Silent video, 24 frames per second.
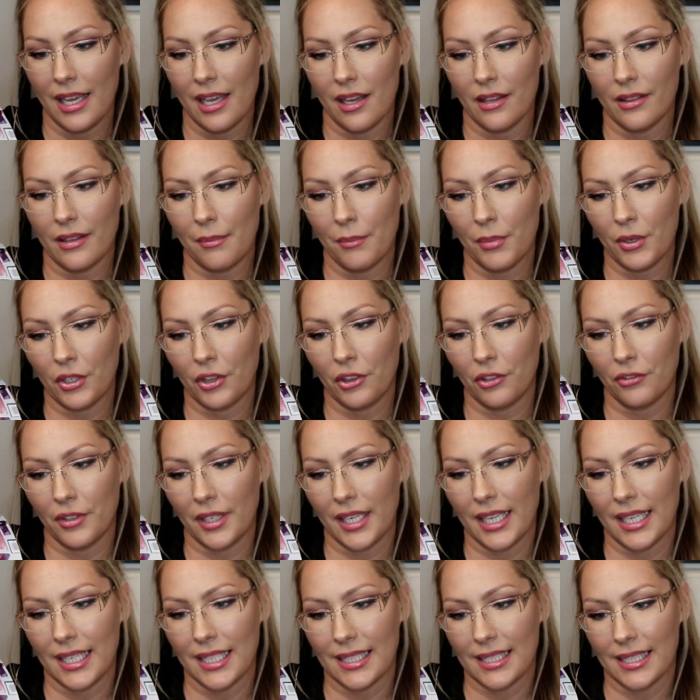Number
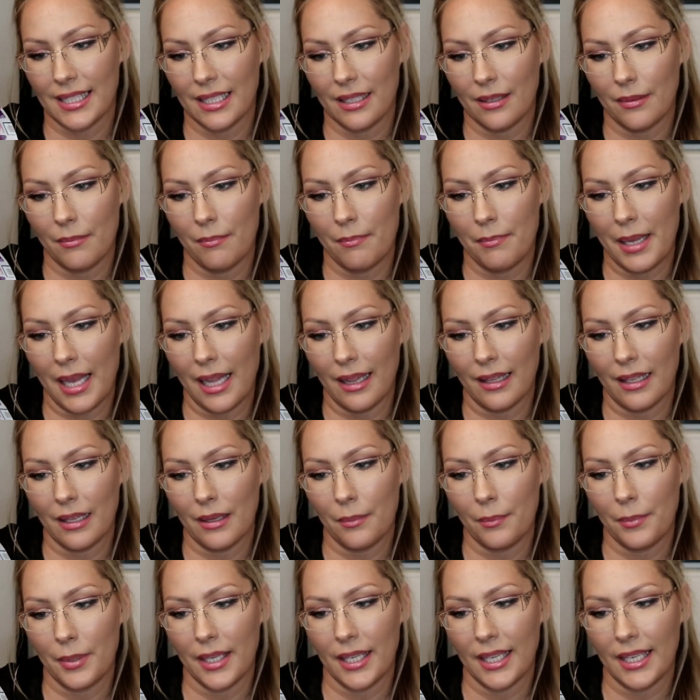three is the
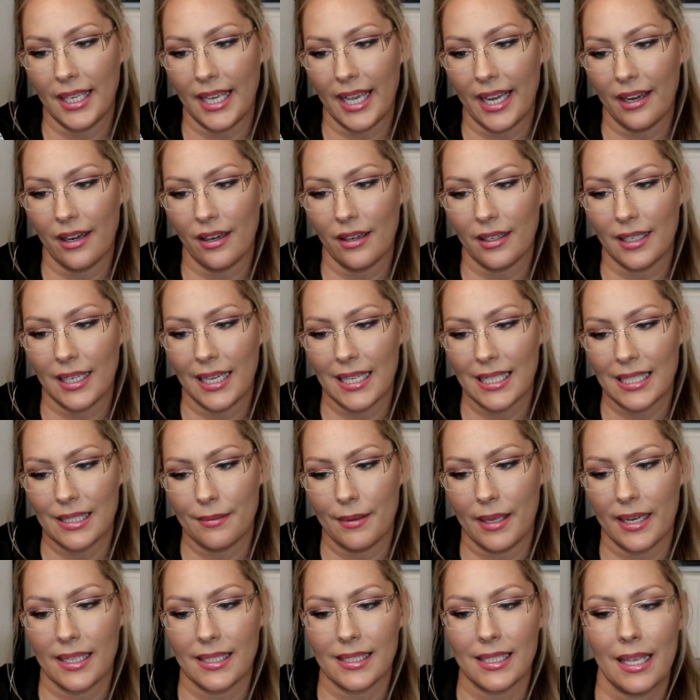Bella Pierre
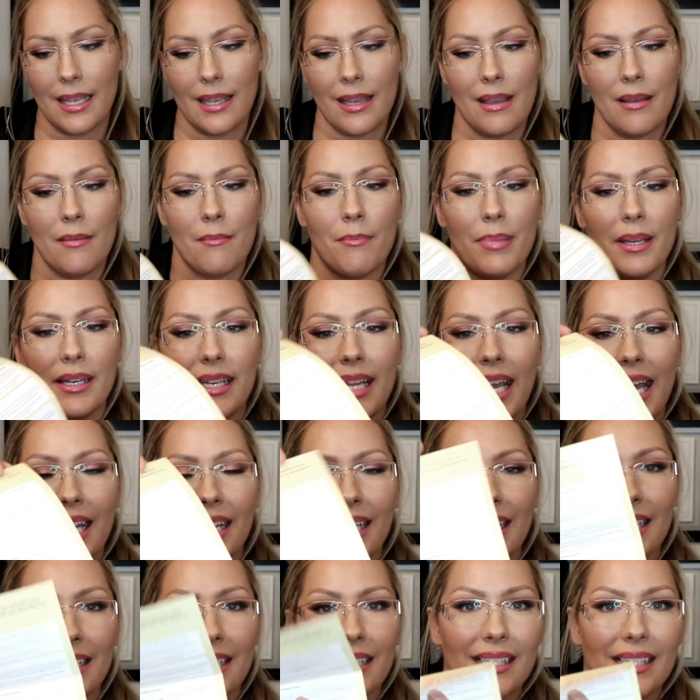Cosmetics Banana